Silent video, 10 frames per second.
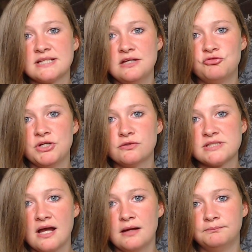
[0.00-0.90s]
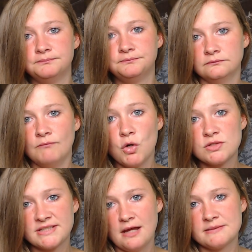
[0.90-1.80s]
in real time.
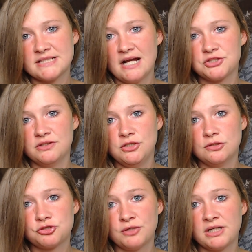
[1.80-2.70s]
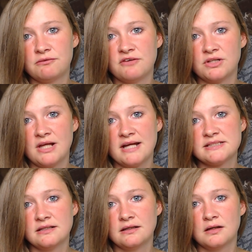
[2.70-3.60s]
Most games actually use trickery for
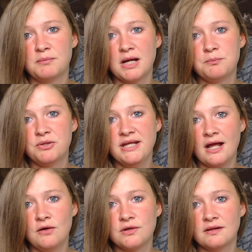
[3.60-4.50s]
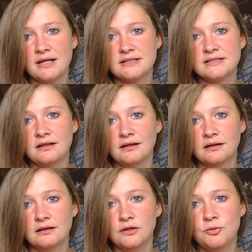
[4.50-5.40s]
lighting by pre-calculating
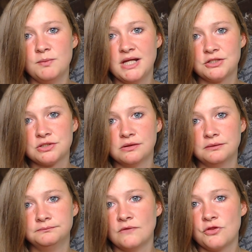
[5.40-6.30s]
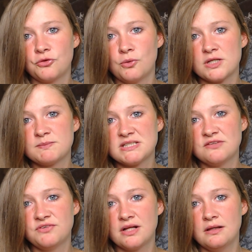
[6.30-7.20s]
illumination through a
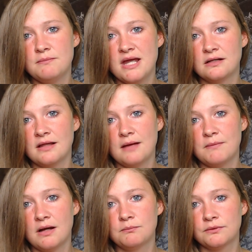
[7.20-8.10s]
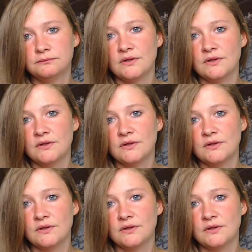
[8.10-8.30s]
specifically made light map.